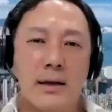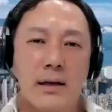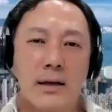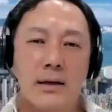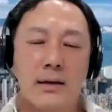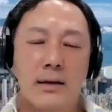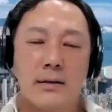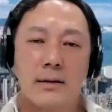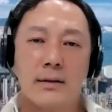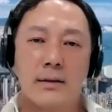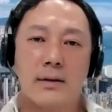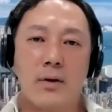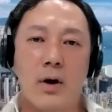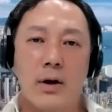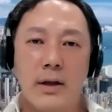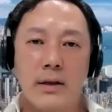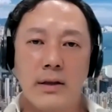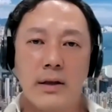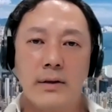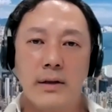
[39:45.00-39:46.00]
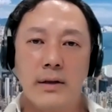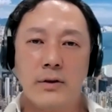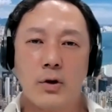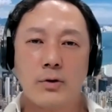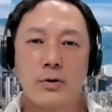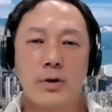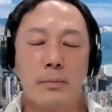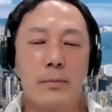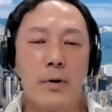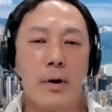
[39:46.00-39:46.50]
in
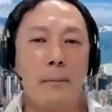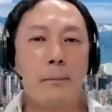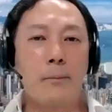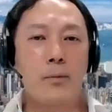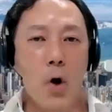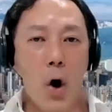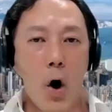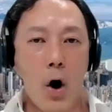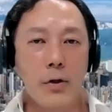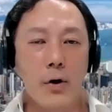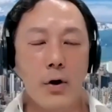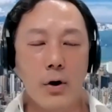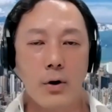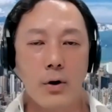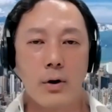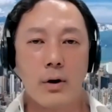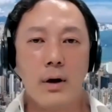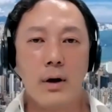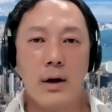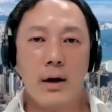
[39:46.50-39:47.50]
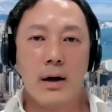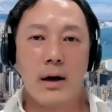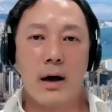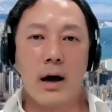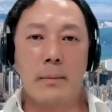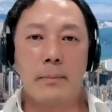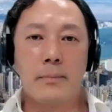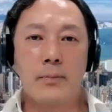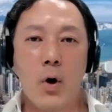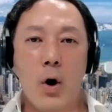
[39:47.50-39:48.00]
terms of the broader
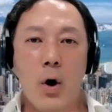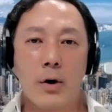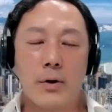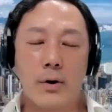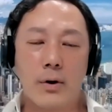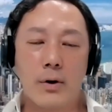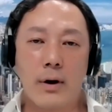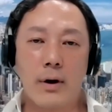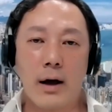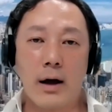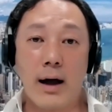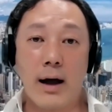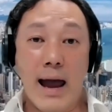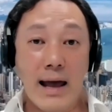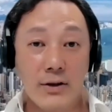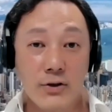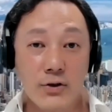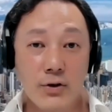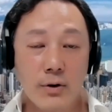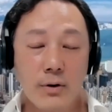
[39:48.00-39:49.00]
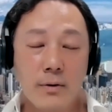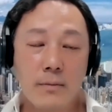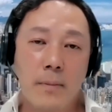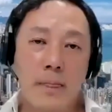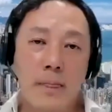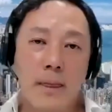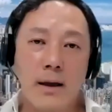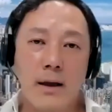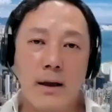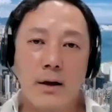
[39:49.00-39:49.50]
answer,
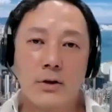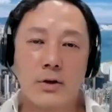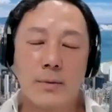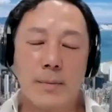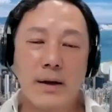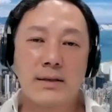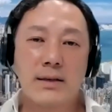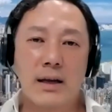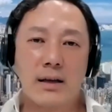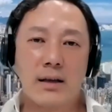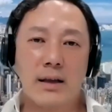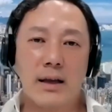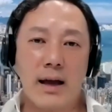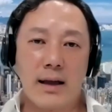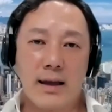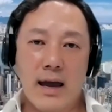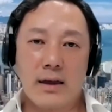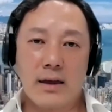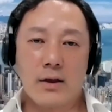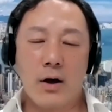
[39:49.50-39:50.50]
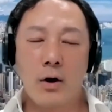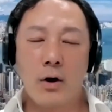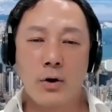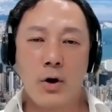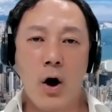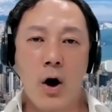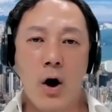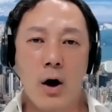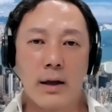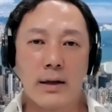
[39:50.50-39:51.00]
so basically, again, Hong
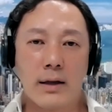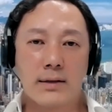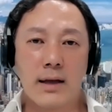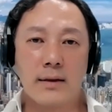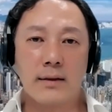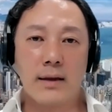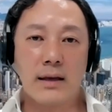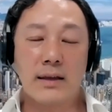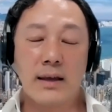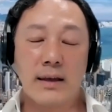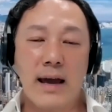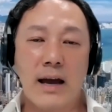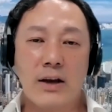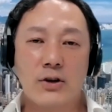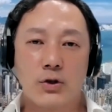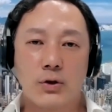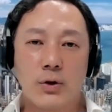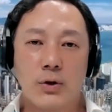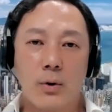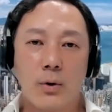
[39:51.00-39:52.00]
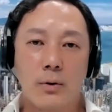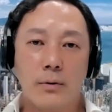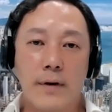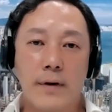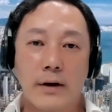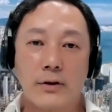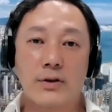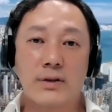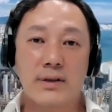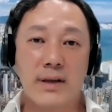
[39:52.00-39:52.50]
Kong is an international
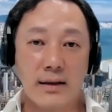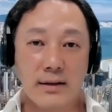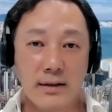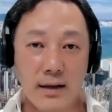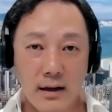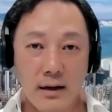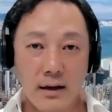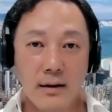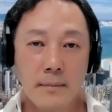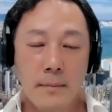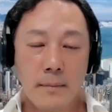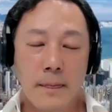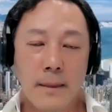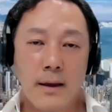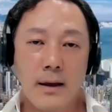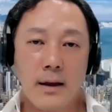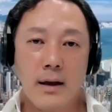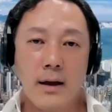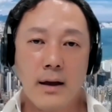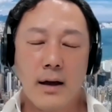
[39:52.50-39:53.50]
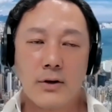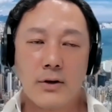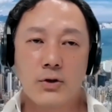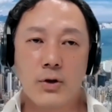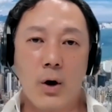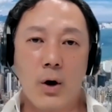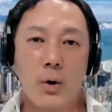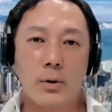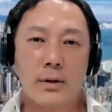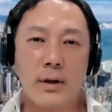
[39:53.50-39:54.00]
financial center.
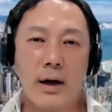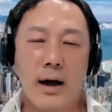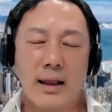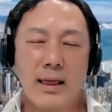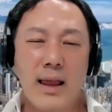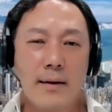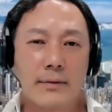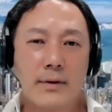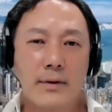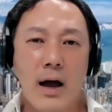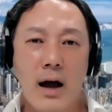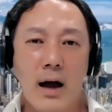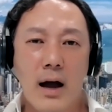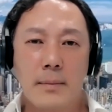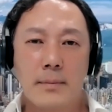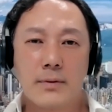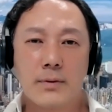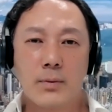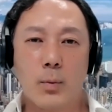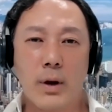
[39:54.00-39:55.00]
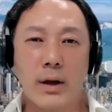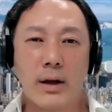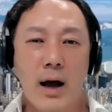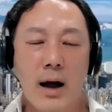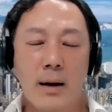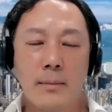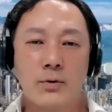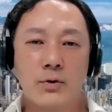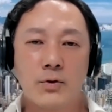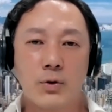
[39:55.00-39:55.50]
So a lot of times when it
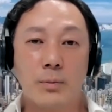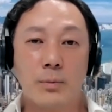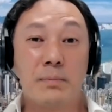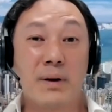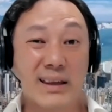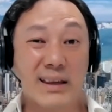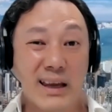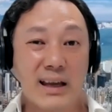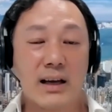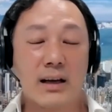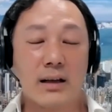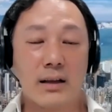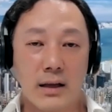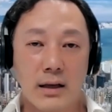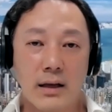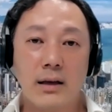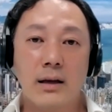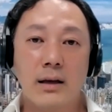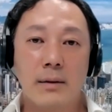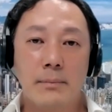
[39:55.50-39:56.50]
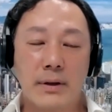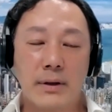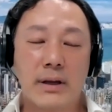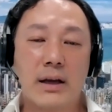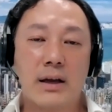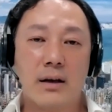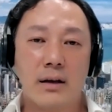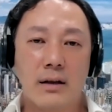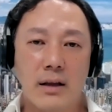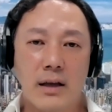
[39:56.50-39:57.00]
comes to
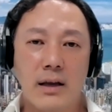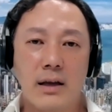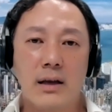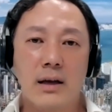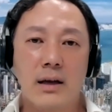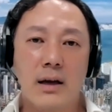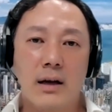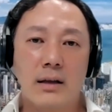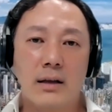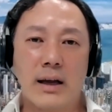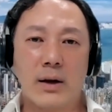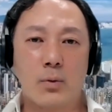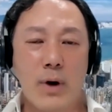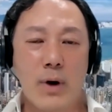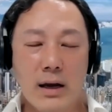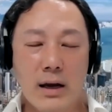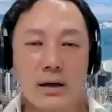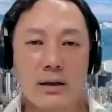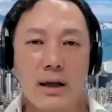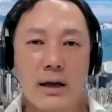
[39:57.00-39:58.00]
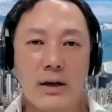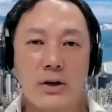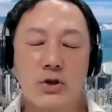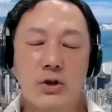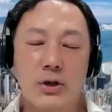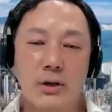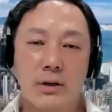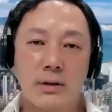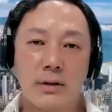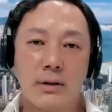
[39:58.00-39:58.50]
particularly like
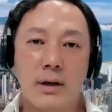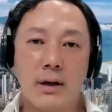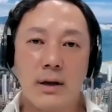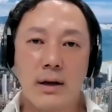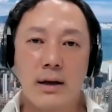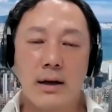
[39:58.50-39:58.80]
regulation